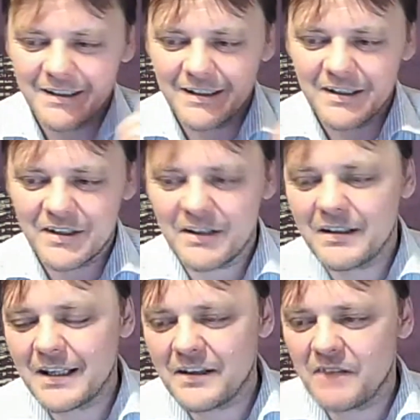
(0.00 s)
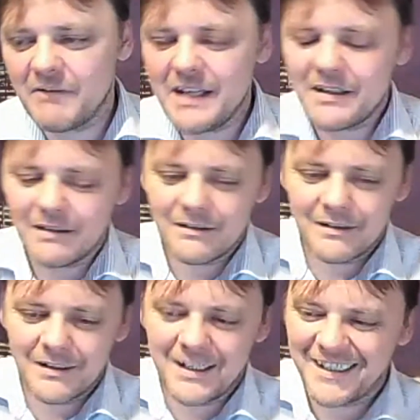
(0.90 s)
so the reason
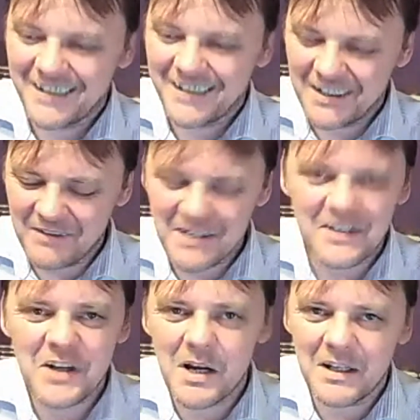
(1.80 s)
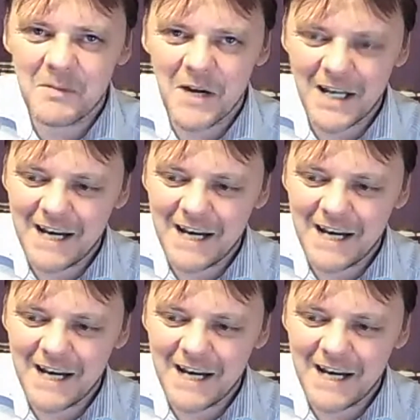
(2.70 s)
Kamala